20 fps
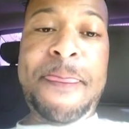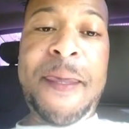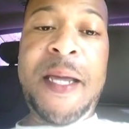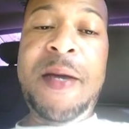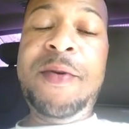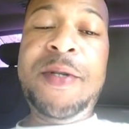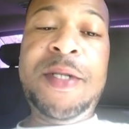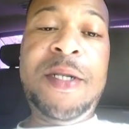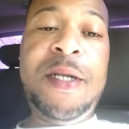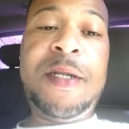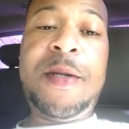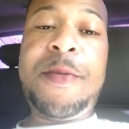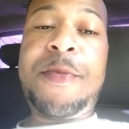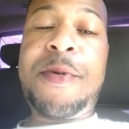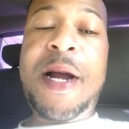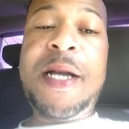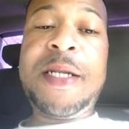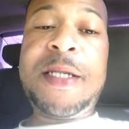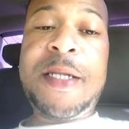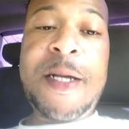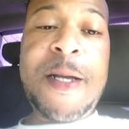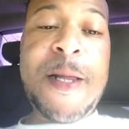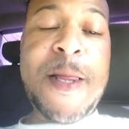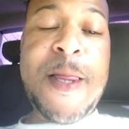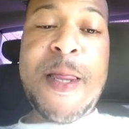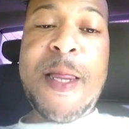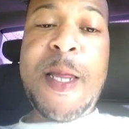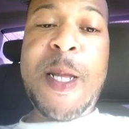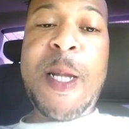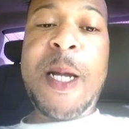He was just the
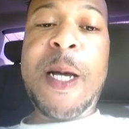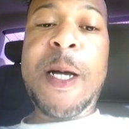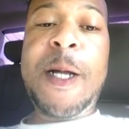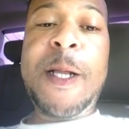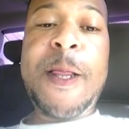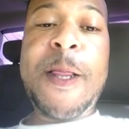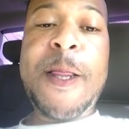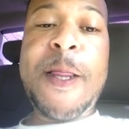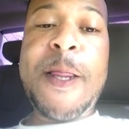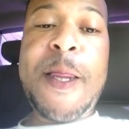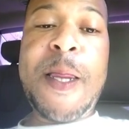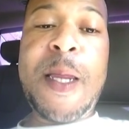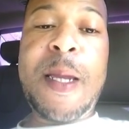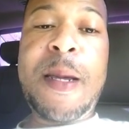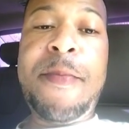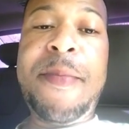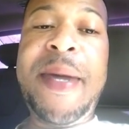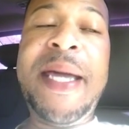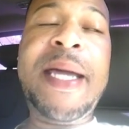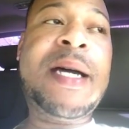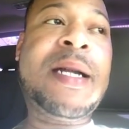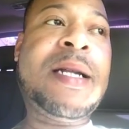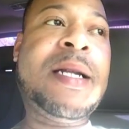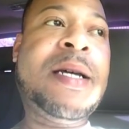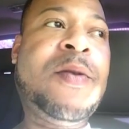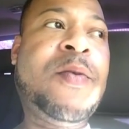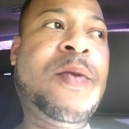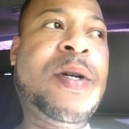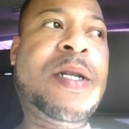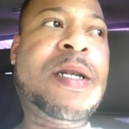president,
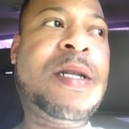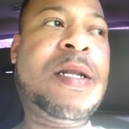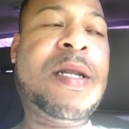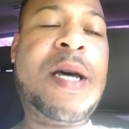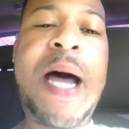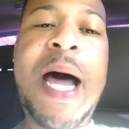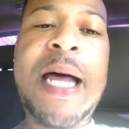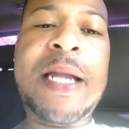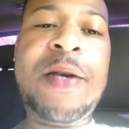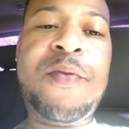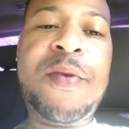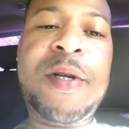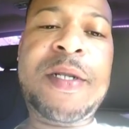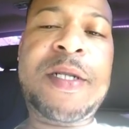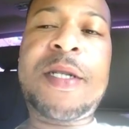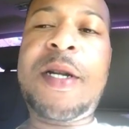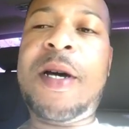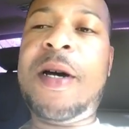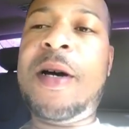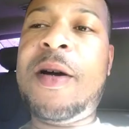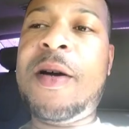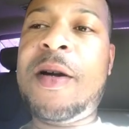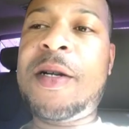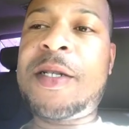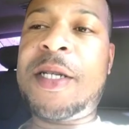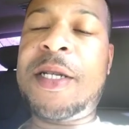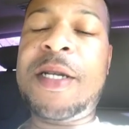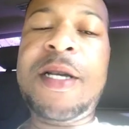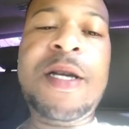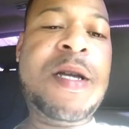mingling with the Hollywood
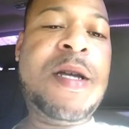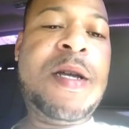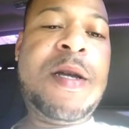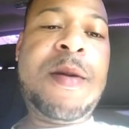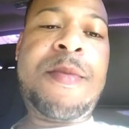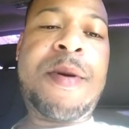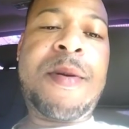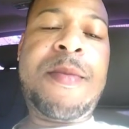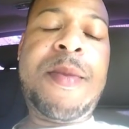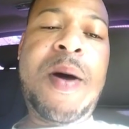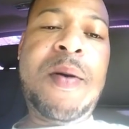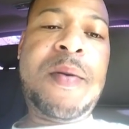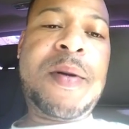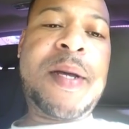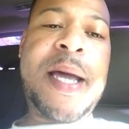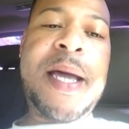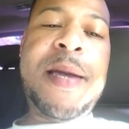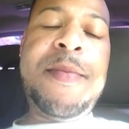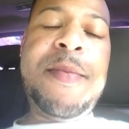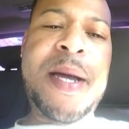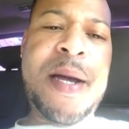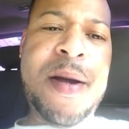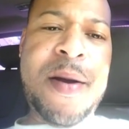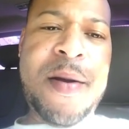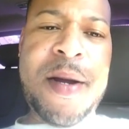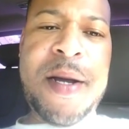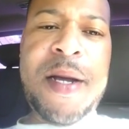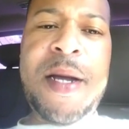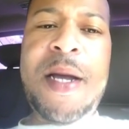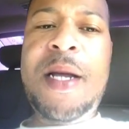stars and promoting gay
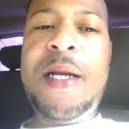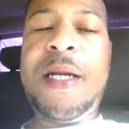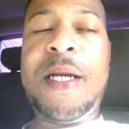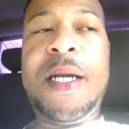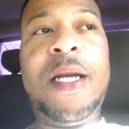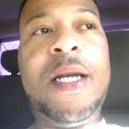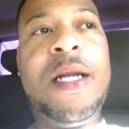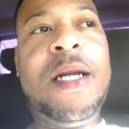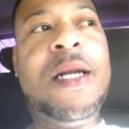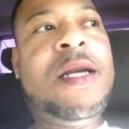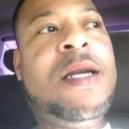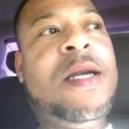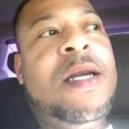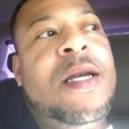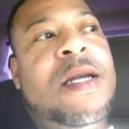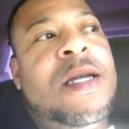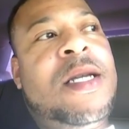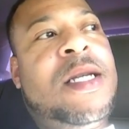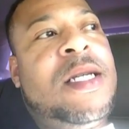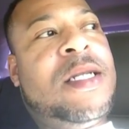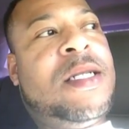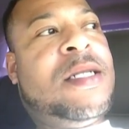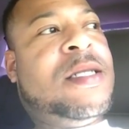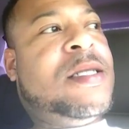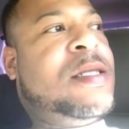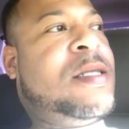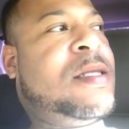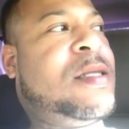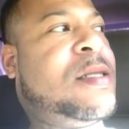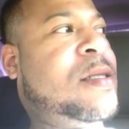marriage and
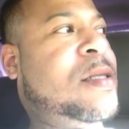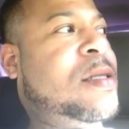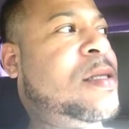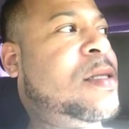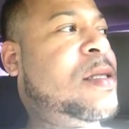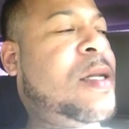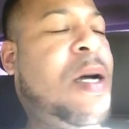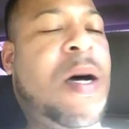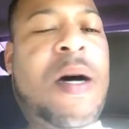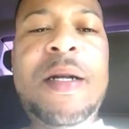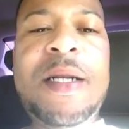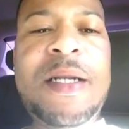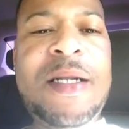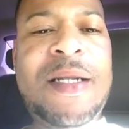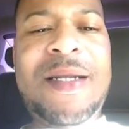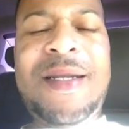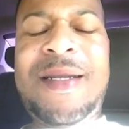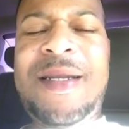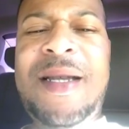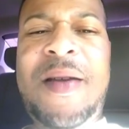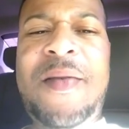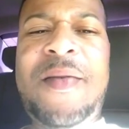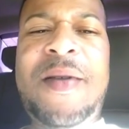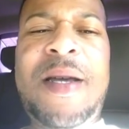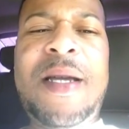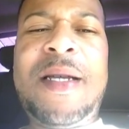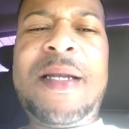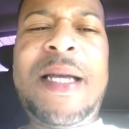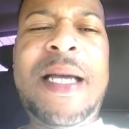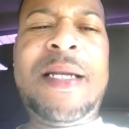all this stuff.
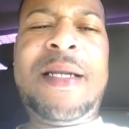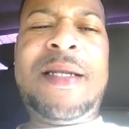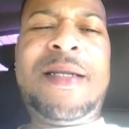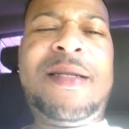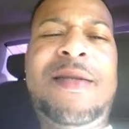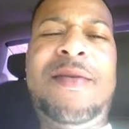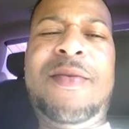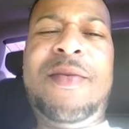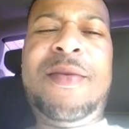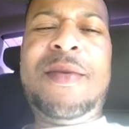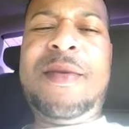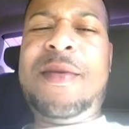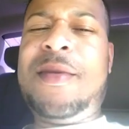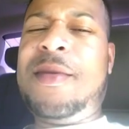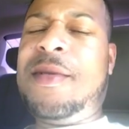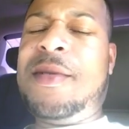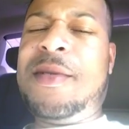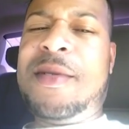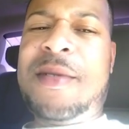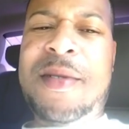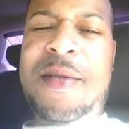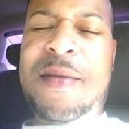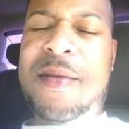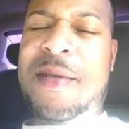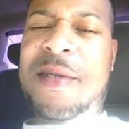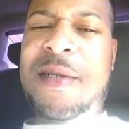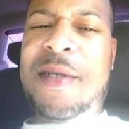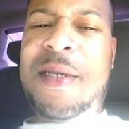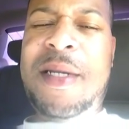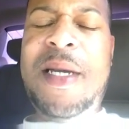Like,
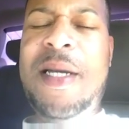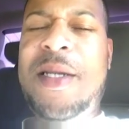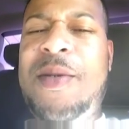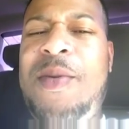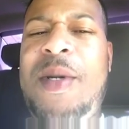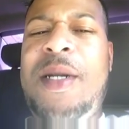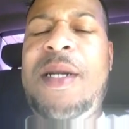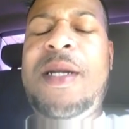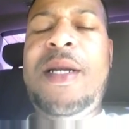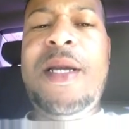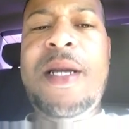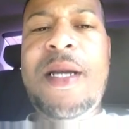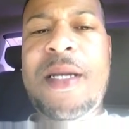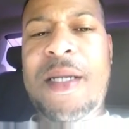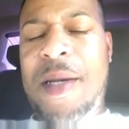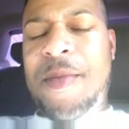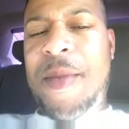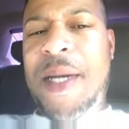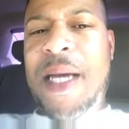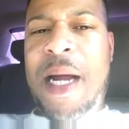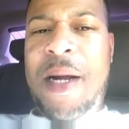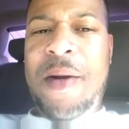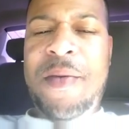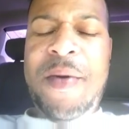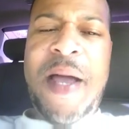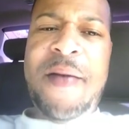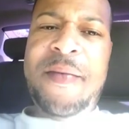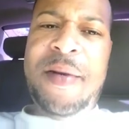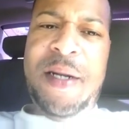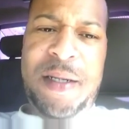it is what it is. I mean, I
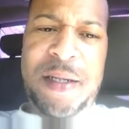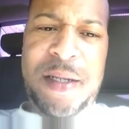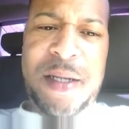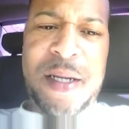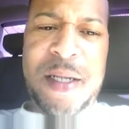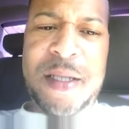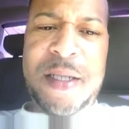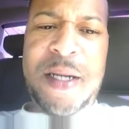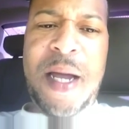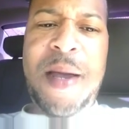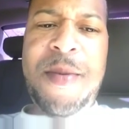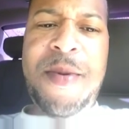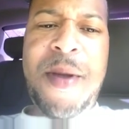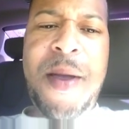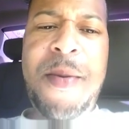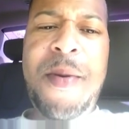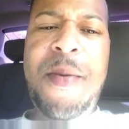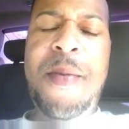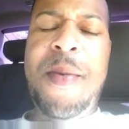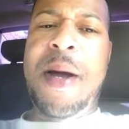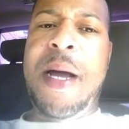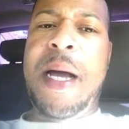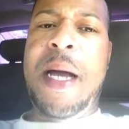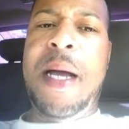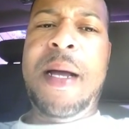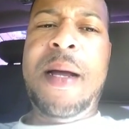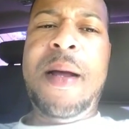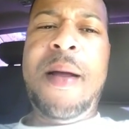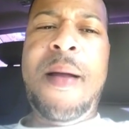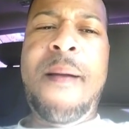don't have nothing against gay people,
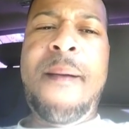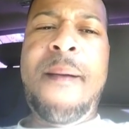but